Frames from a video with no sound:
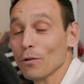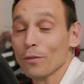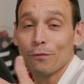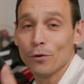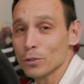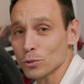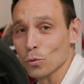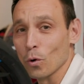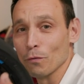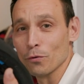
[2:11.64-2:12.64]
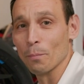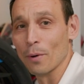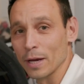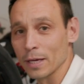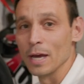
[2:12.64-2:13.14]
on the first tour of your
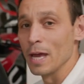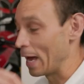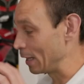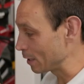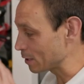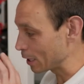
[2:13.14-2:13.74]
bike, and this